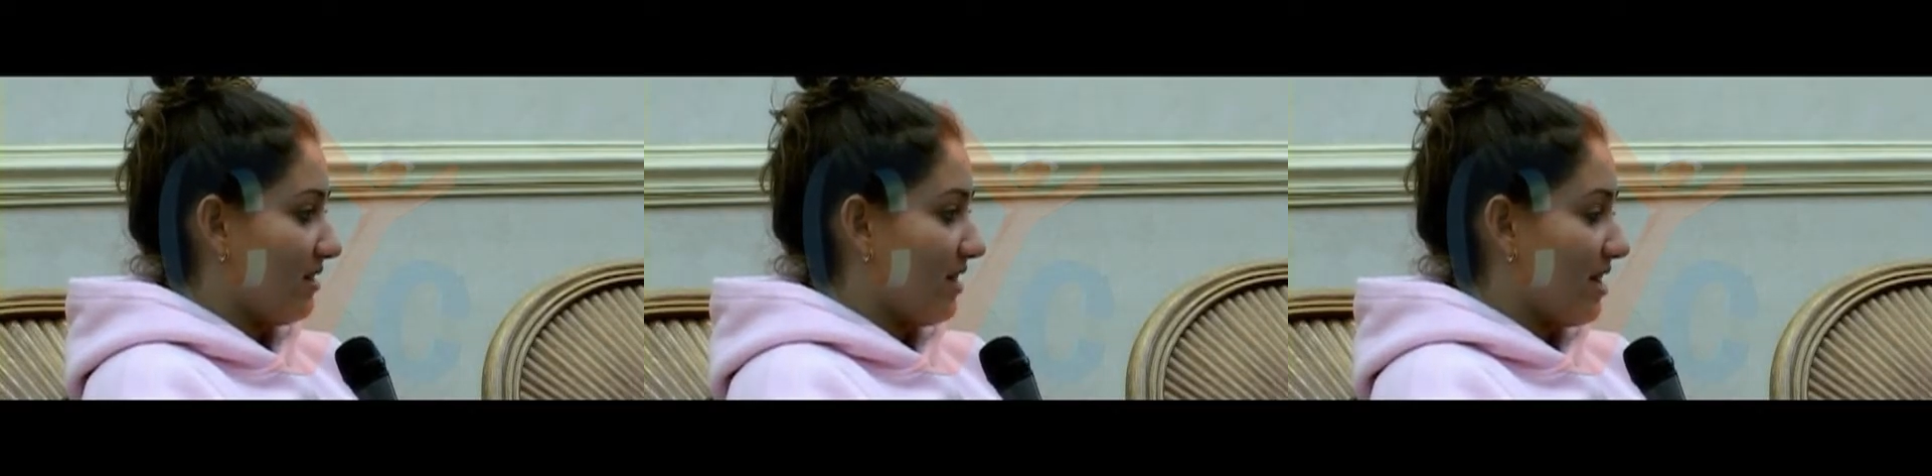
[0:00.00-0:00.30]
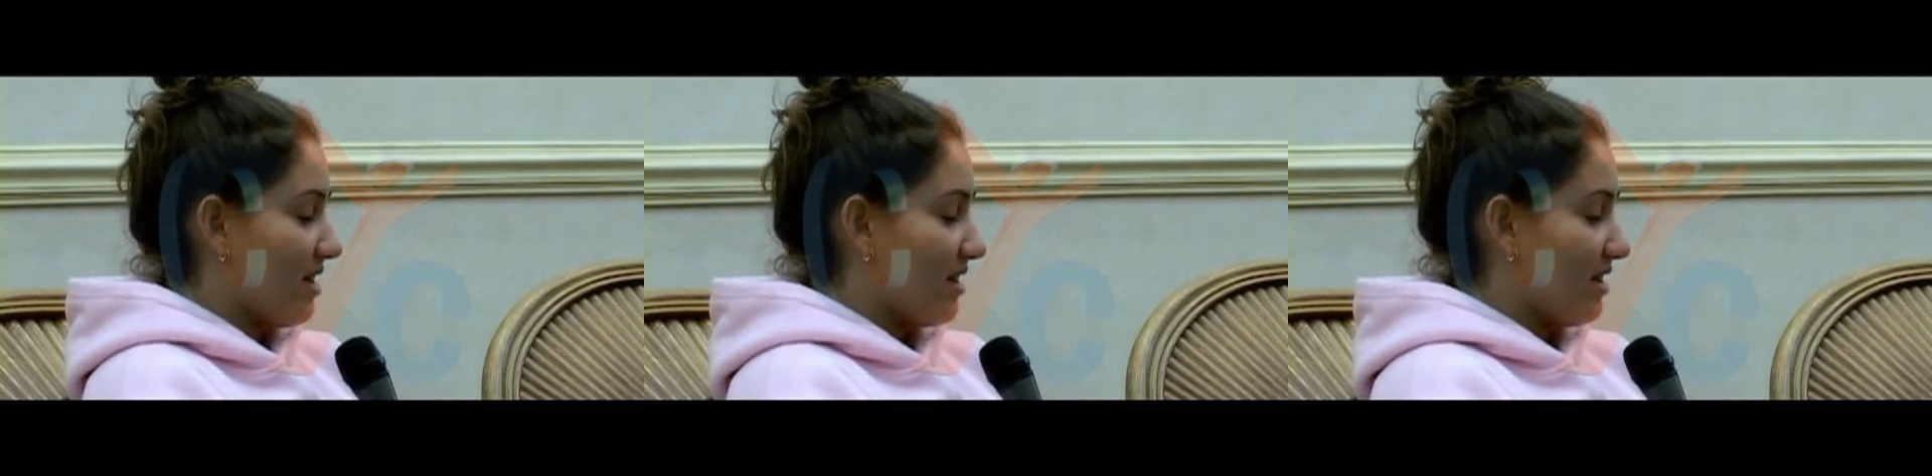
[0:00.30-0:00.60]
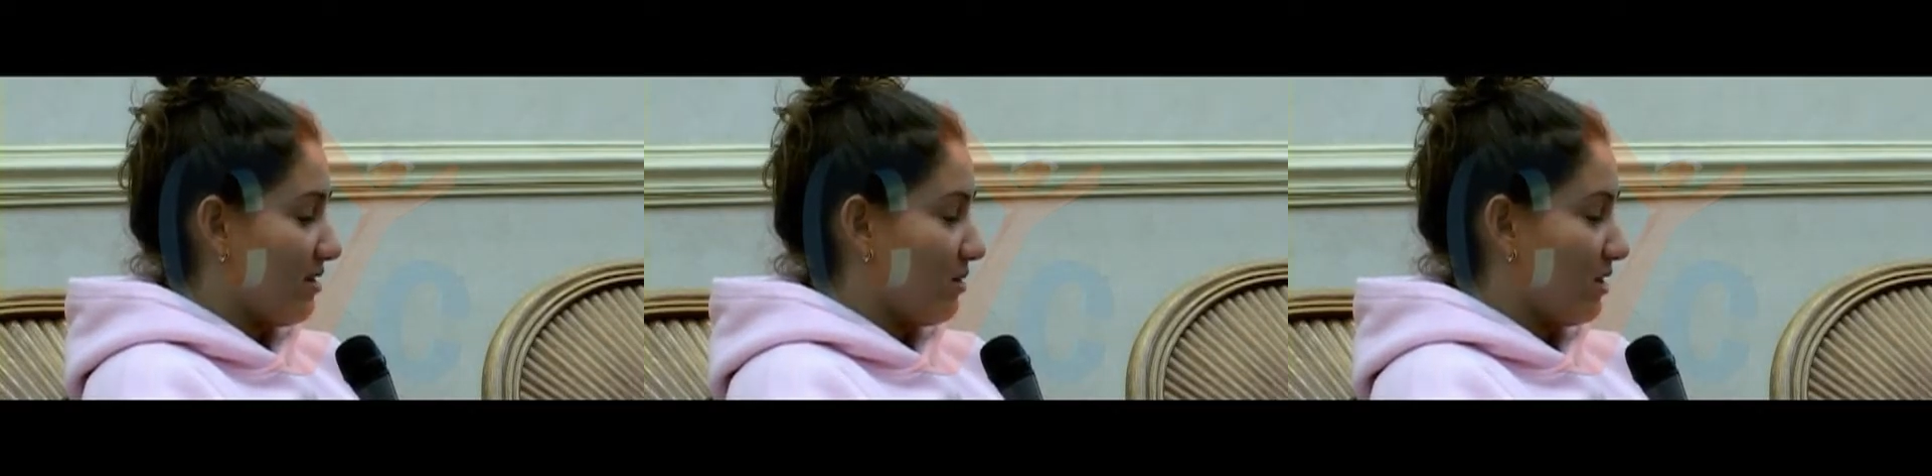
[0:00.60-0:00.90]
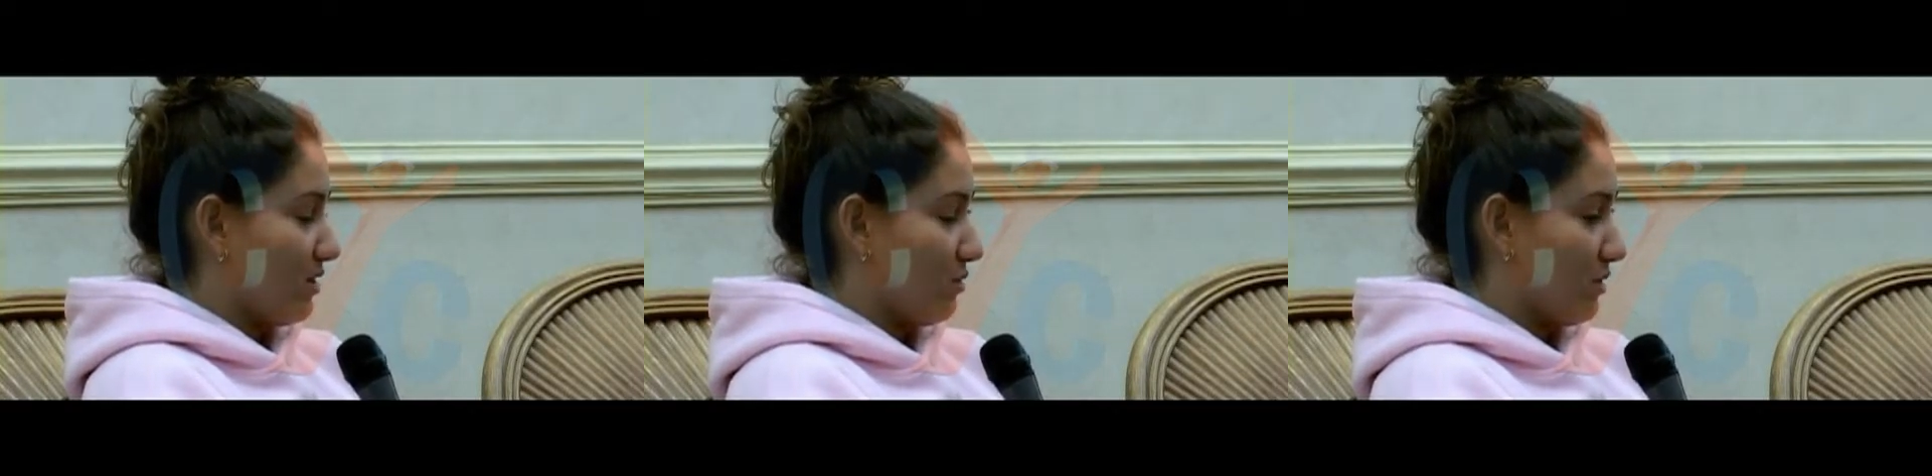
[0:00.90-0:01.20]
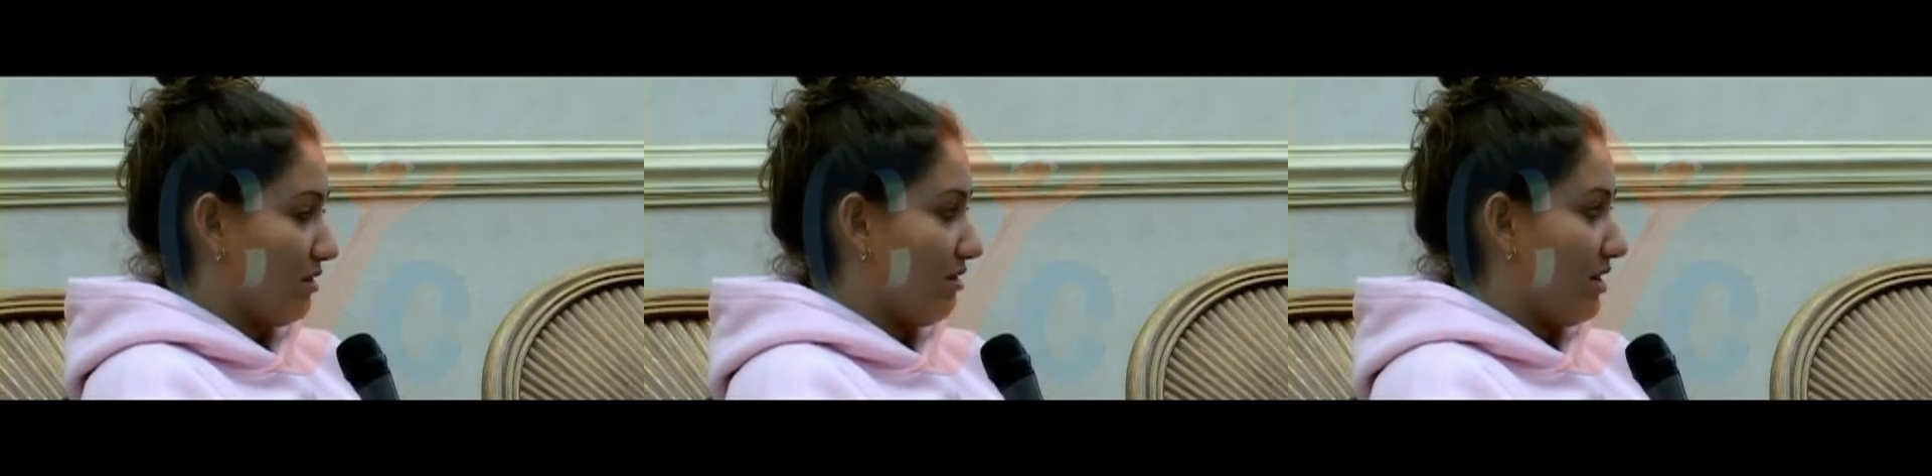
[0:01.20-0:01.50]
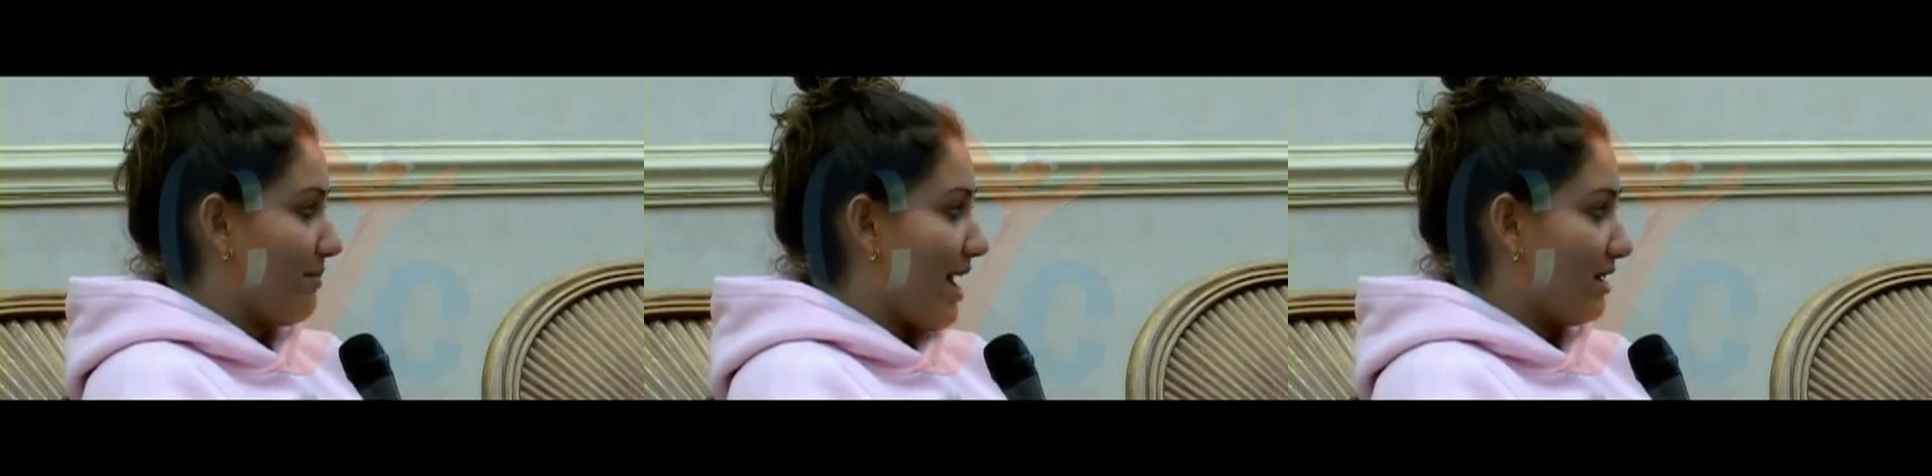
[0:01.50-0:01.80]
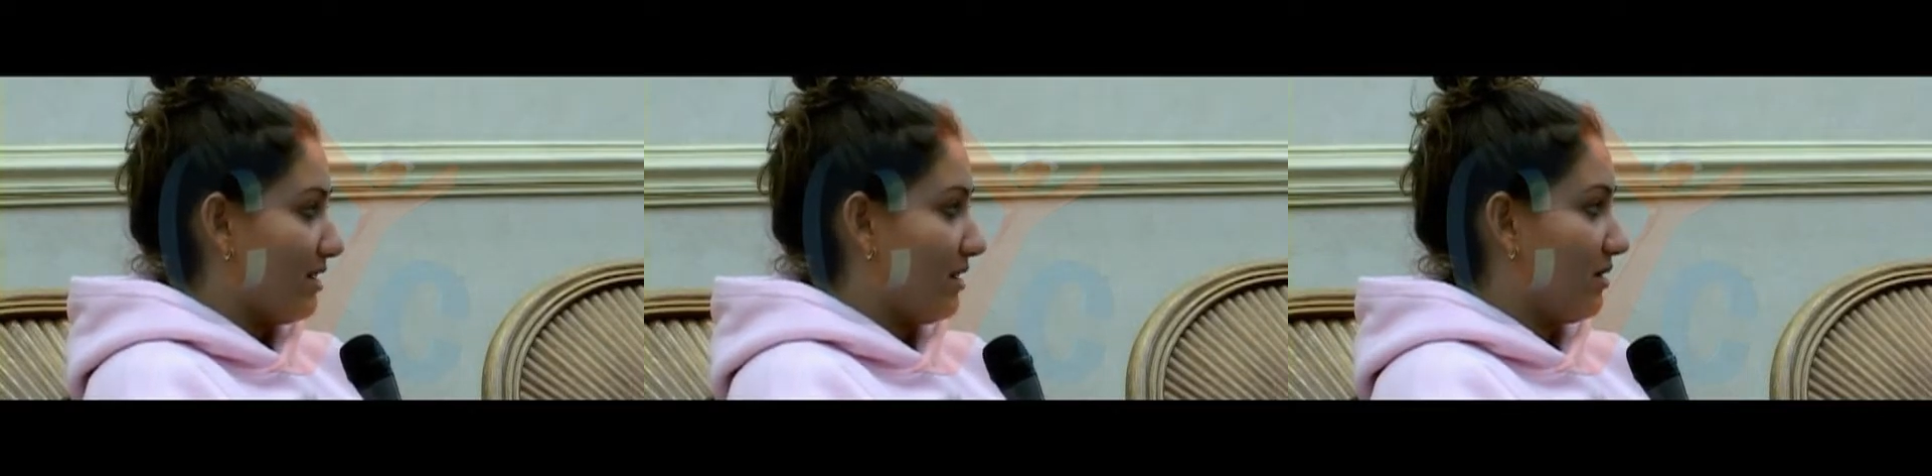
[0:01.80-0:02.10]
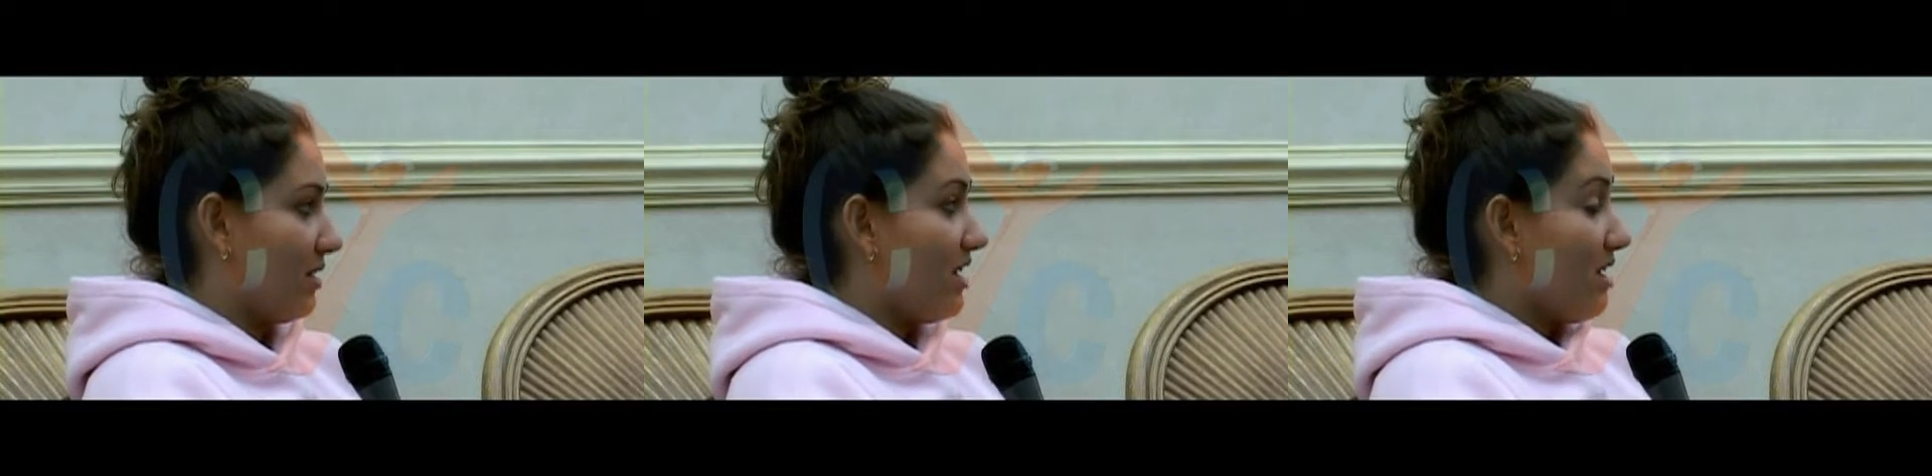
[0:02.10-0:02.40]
it was really, really bad. So